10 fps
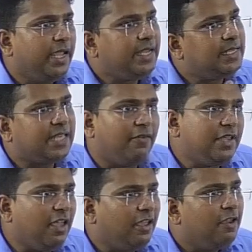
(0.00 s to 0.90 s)
It is
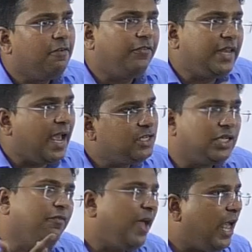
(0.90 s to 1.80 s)
having a
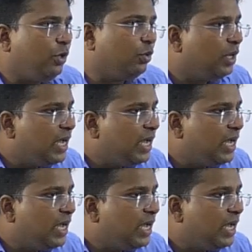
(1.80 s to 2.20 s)
financial value.